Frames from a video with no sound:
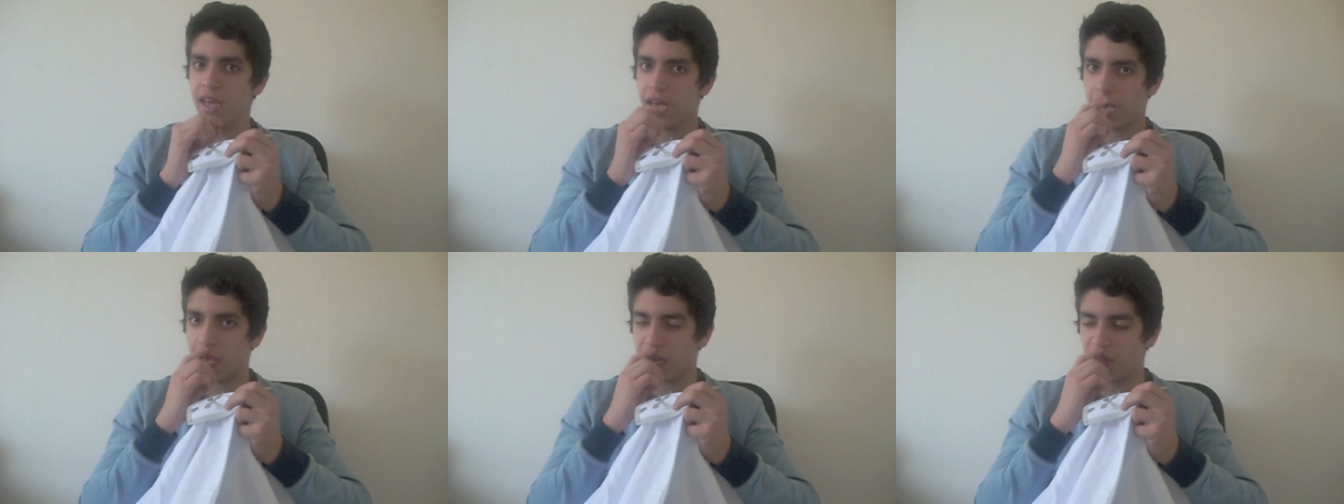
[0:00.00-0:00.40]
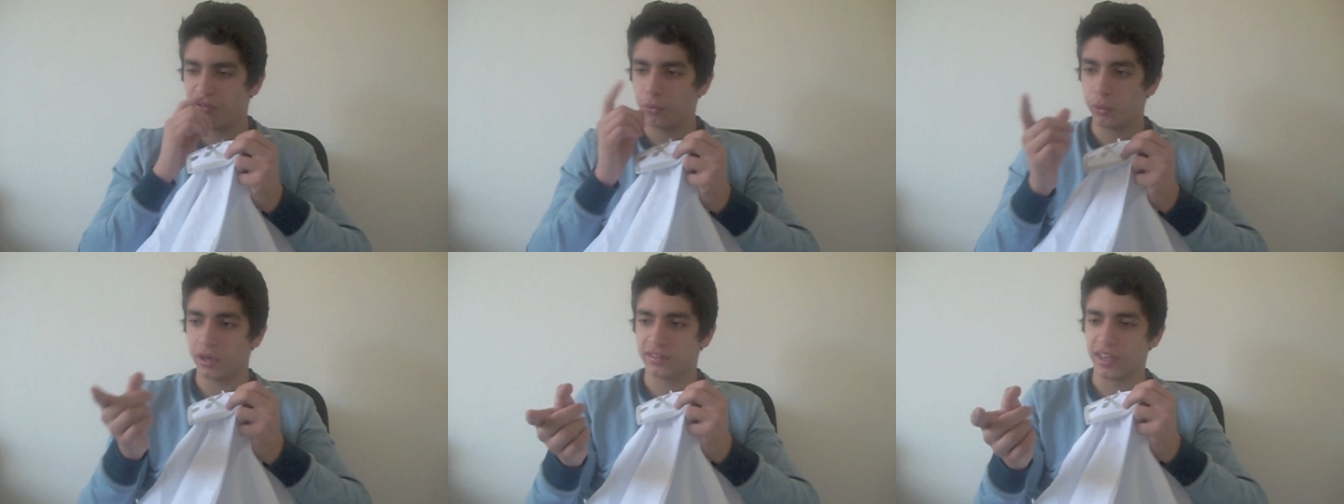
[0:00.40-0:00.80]
and if
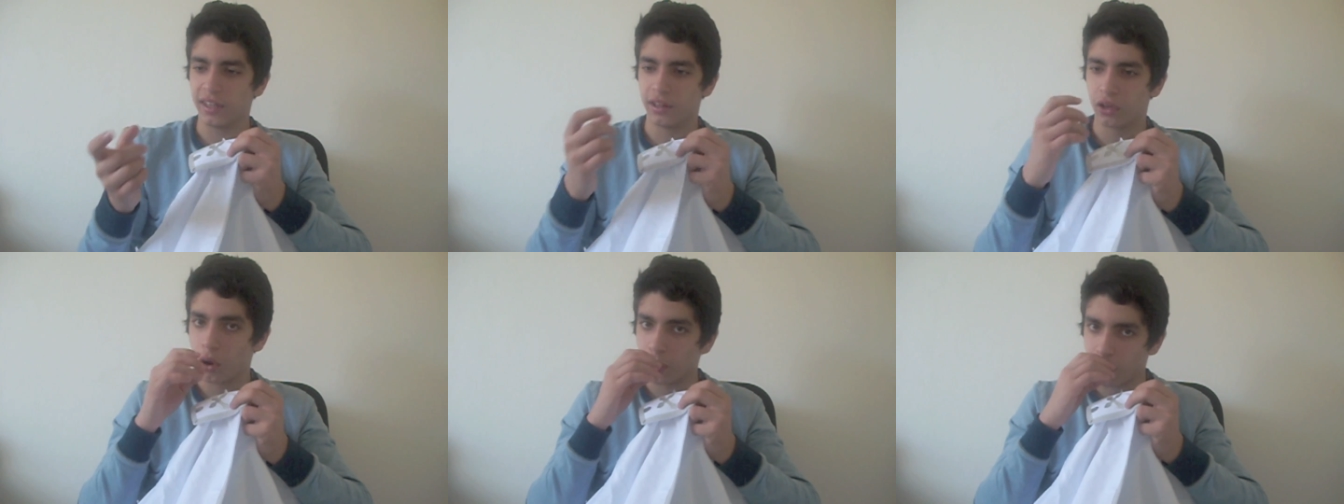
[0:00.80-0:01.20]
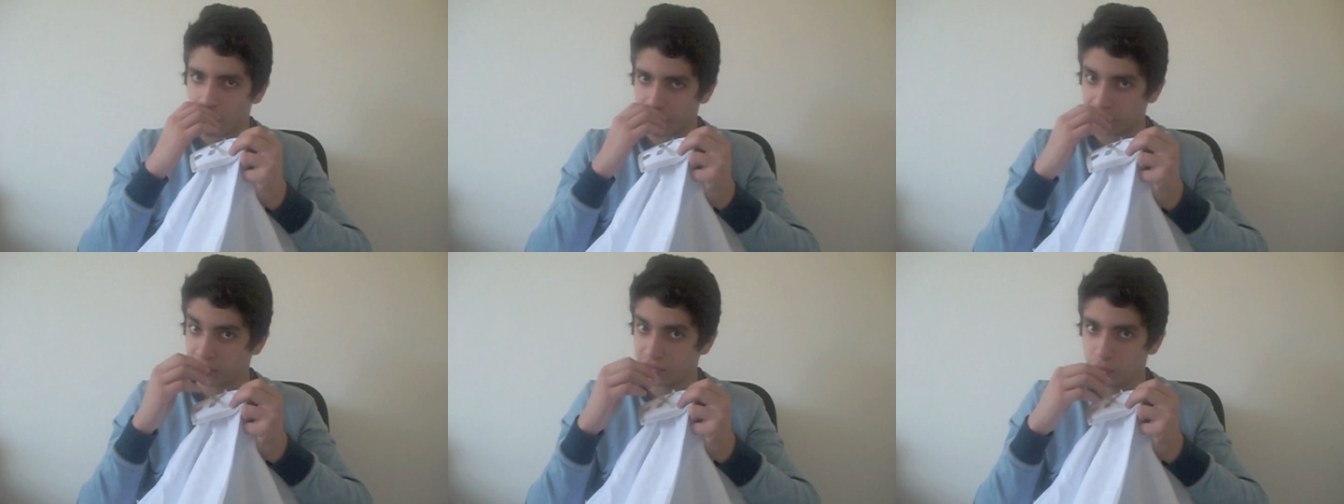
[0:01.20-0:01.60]
you were to take the coat
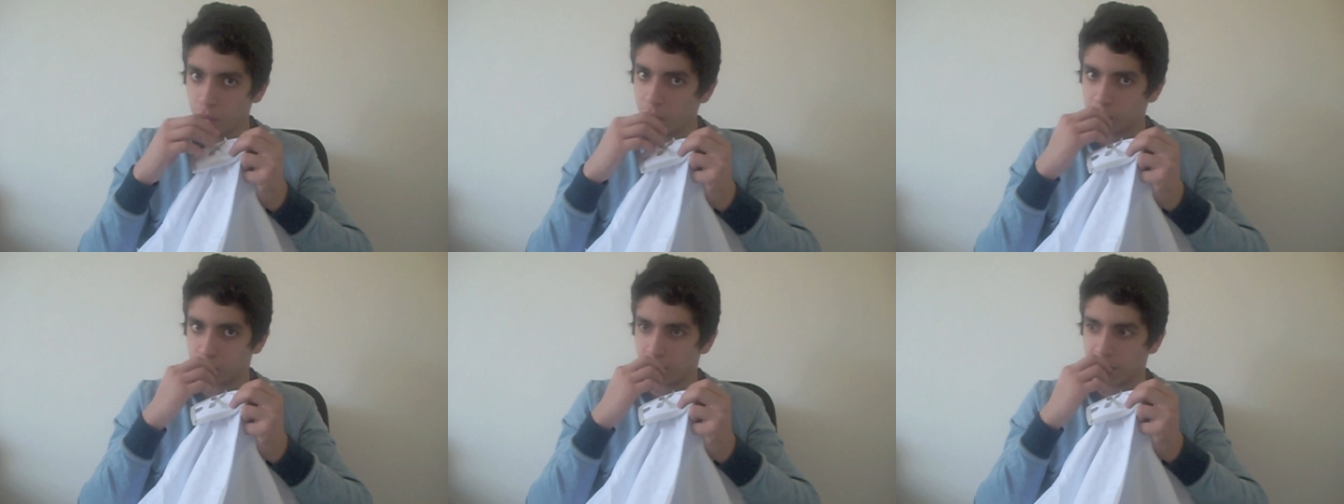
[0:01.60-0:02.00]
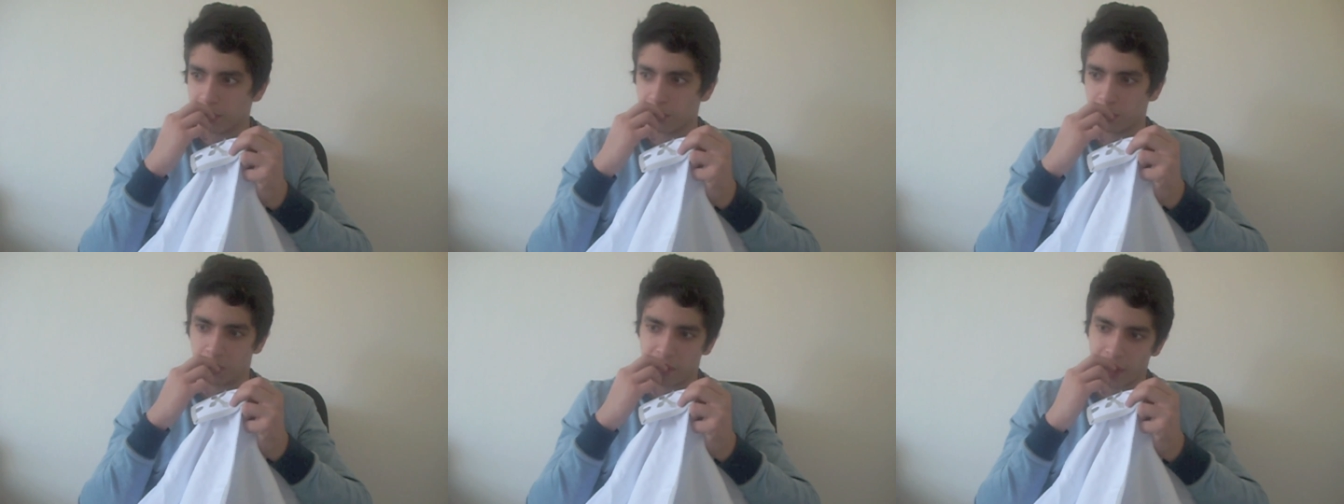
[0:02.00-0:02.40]
off, it still looks really
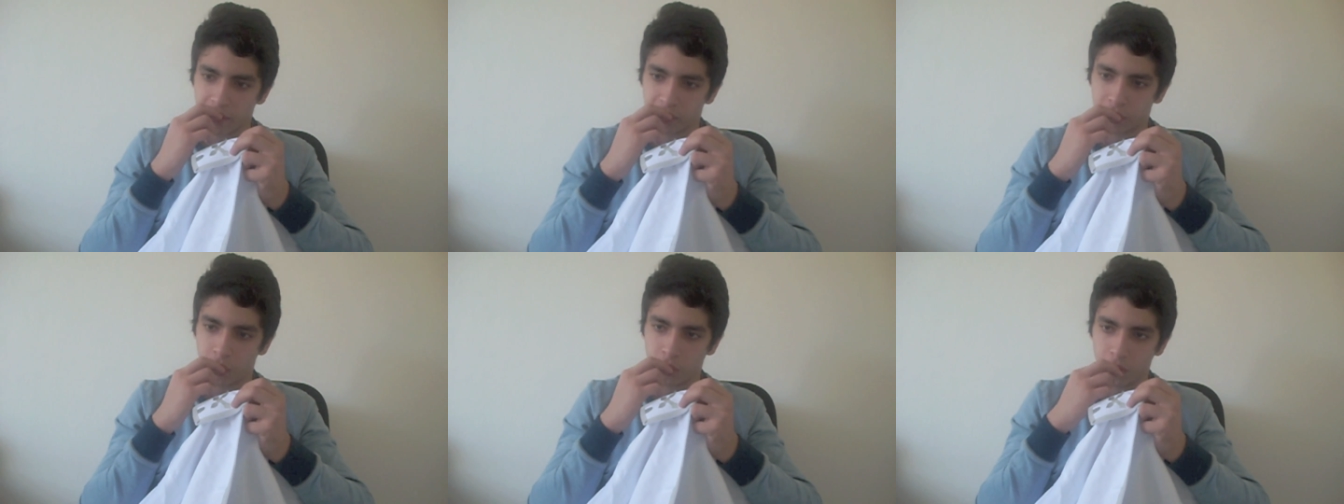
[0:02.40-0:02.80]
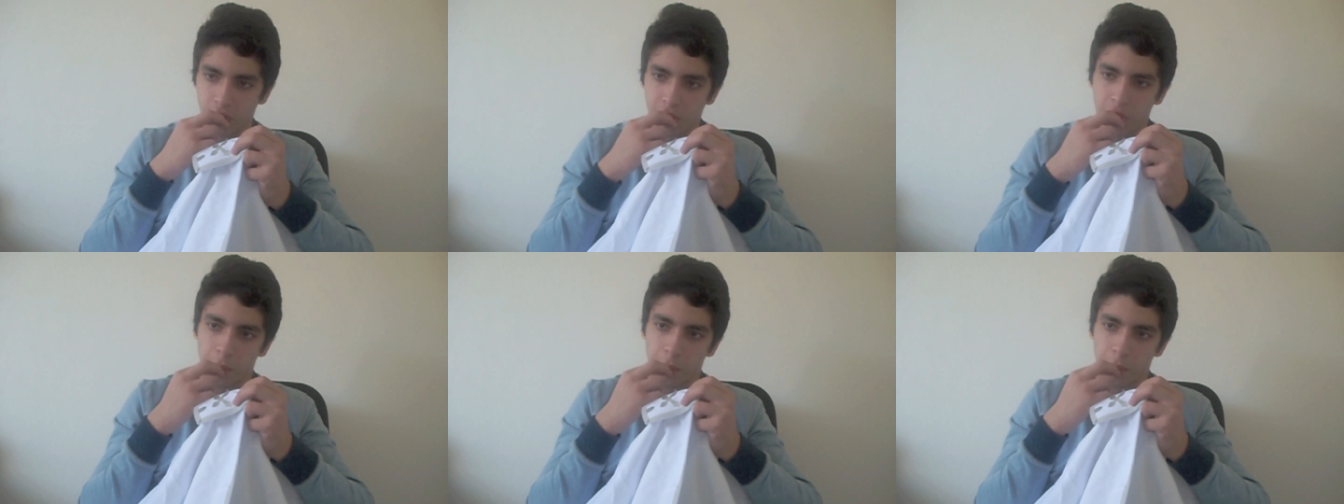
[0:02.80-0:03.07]
good without the coat.